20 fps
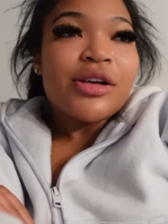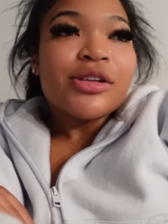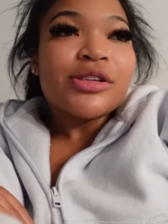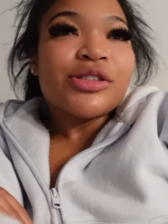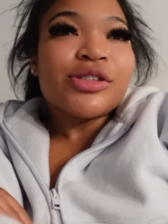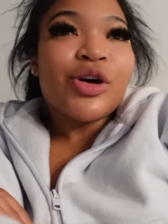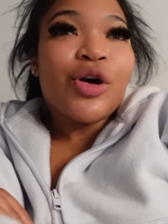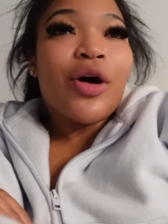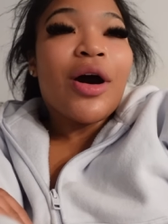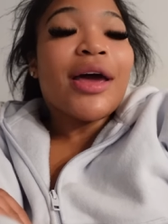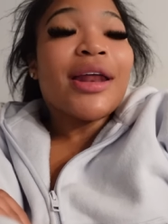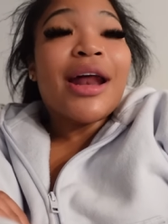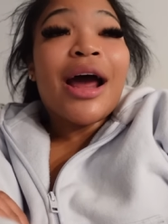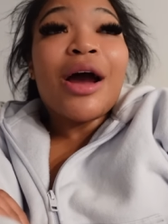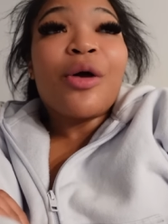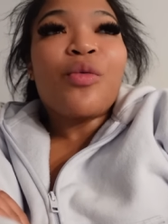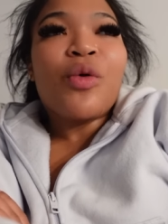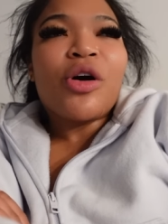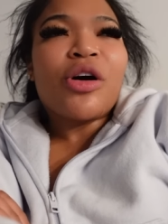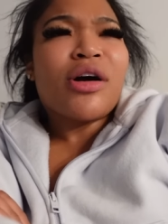So and
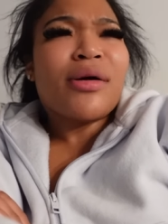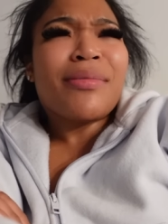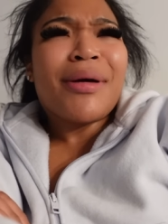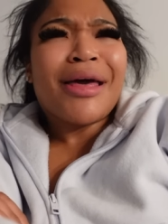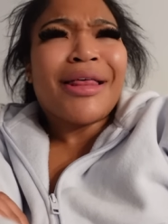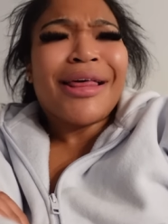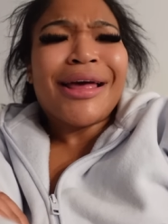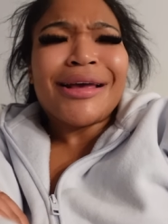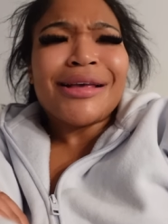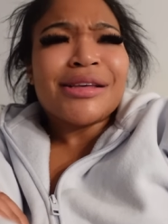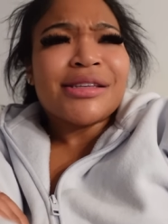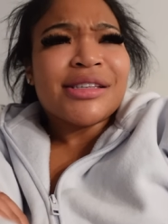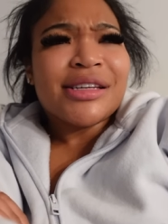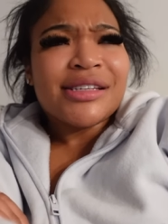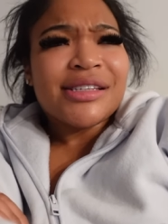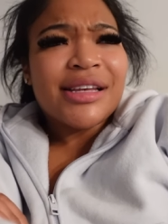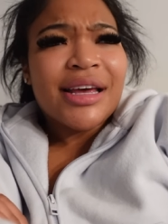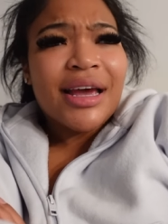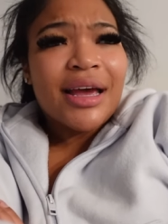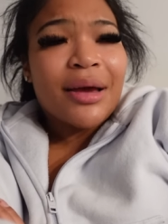I woke up at like
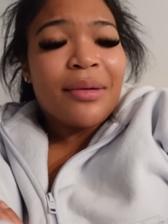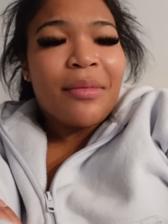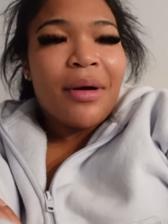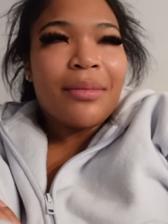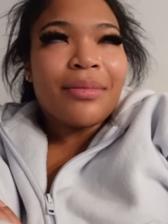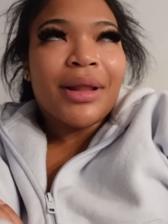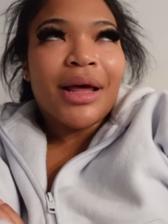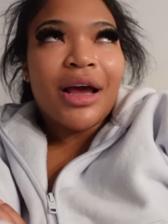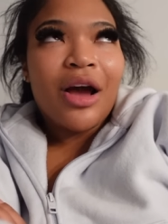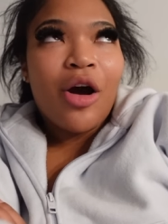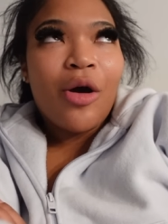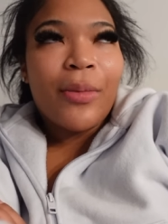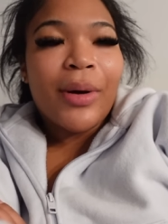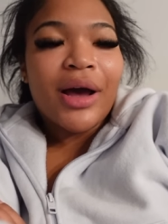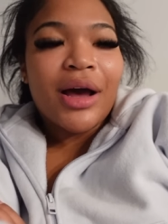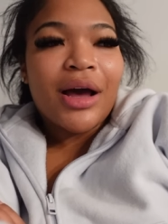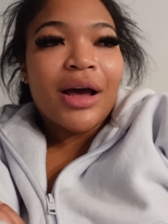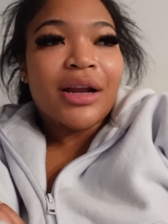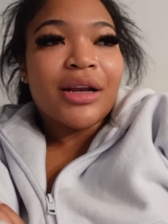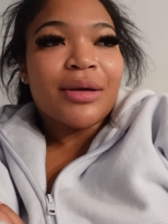6 a.m. I'm like, oh
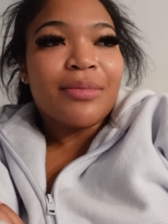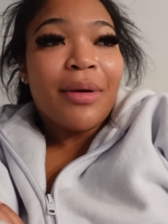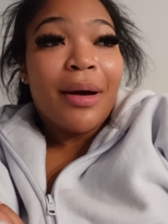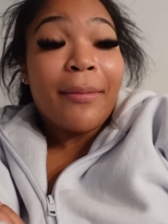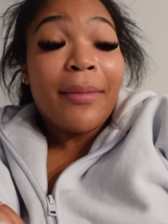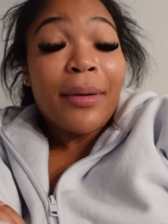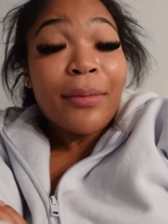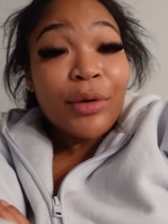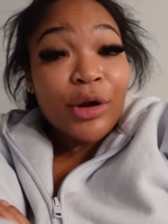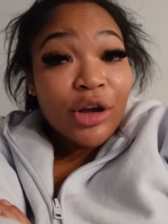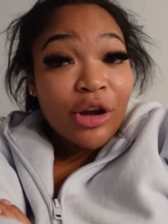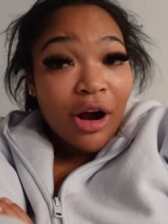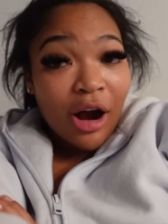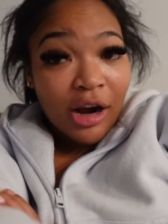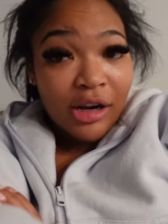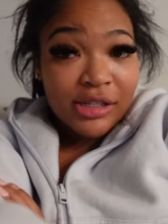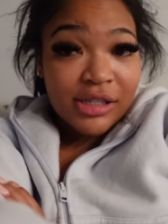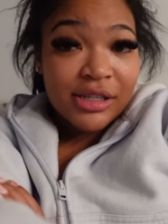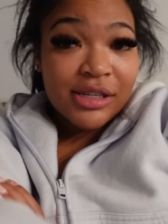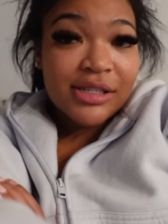my god, I need my memory
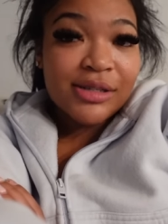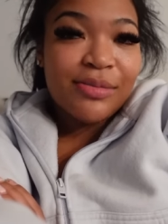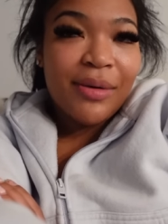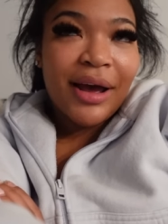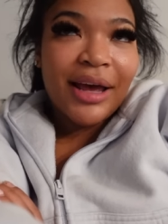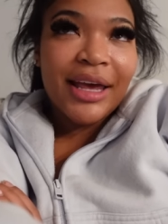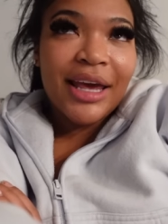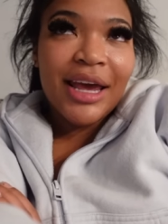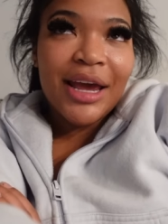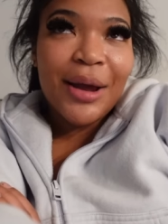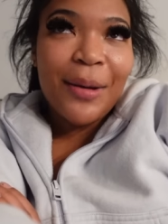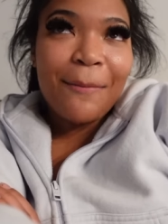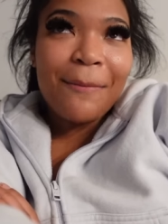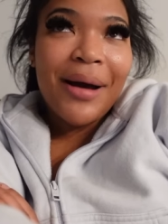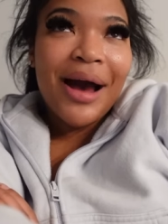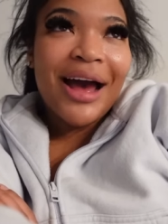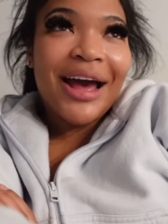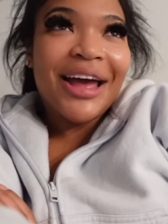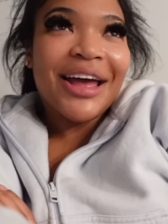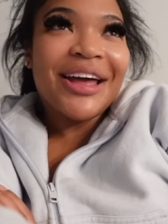cards because my can't
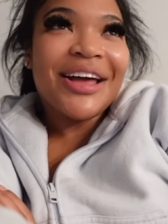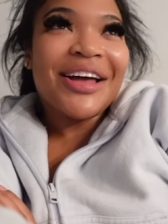my